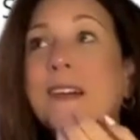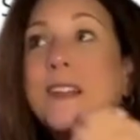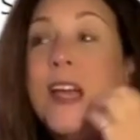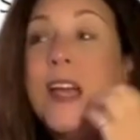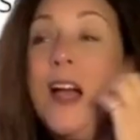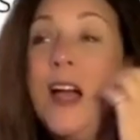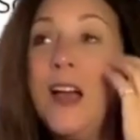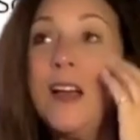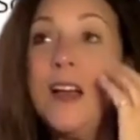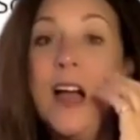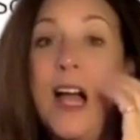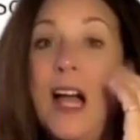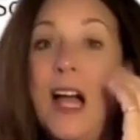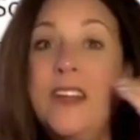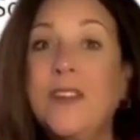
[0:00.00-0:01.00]
yeah,
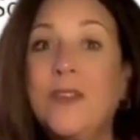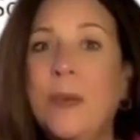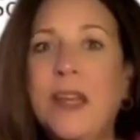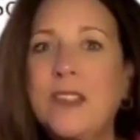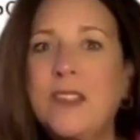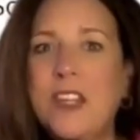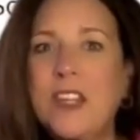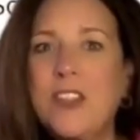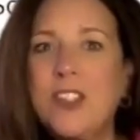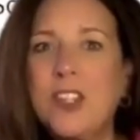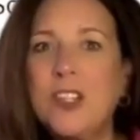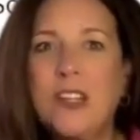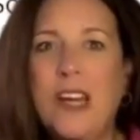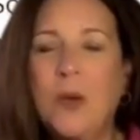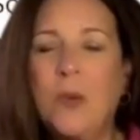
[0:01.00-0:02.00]
I never paid
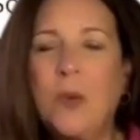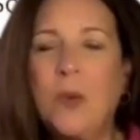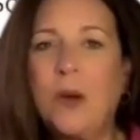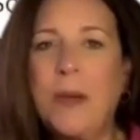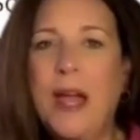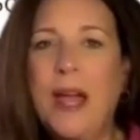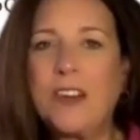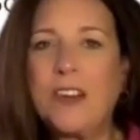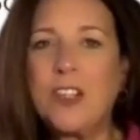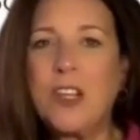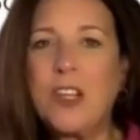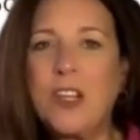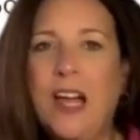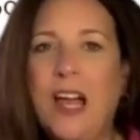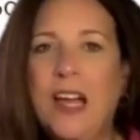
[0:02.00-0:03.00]
attention and I wear a patch.
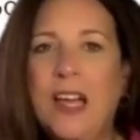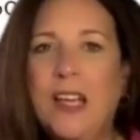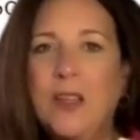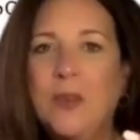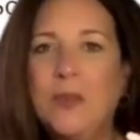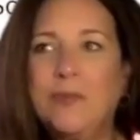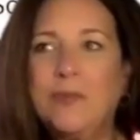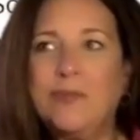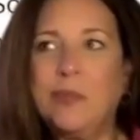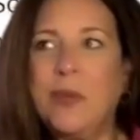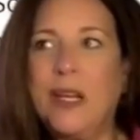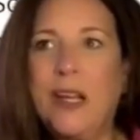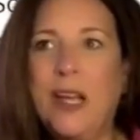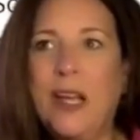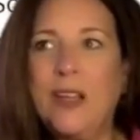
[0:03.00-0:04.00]
And
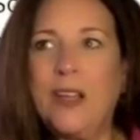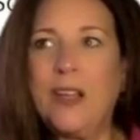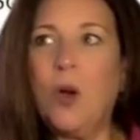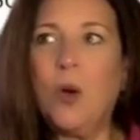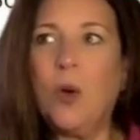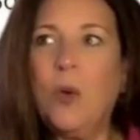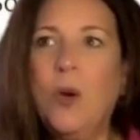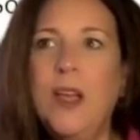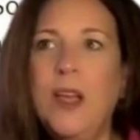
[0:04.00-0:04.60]
when I go,